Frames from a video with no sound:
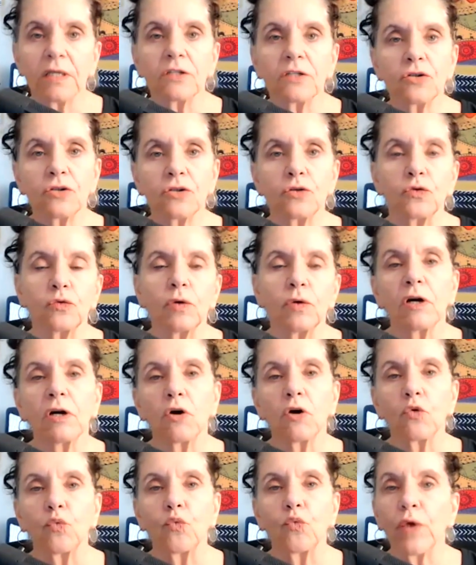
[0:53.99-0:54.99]
to
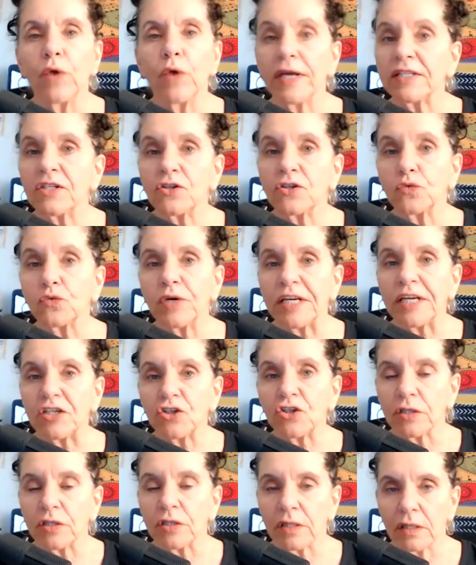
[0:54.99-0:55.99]

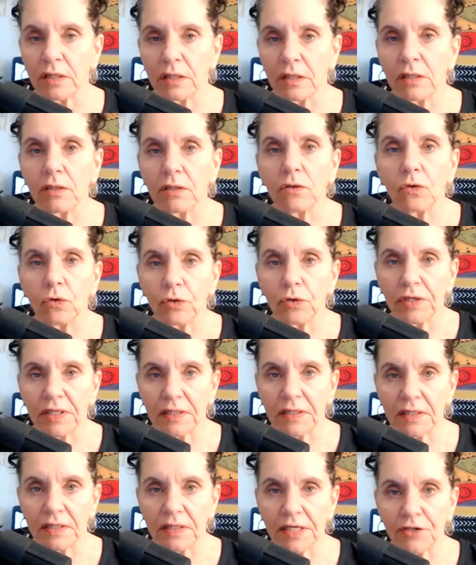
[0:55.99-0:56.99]
restoration
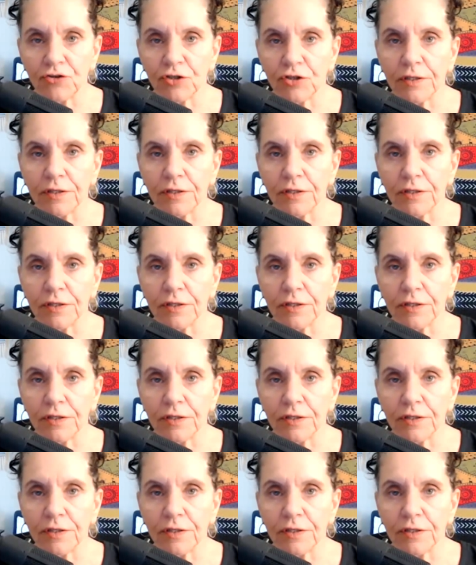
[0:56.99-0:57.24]
orientation.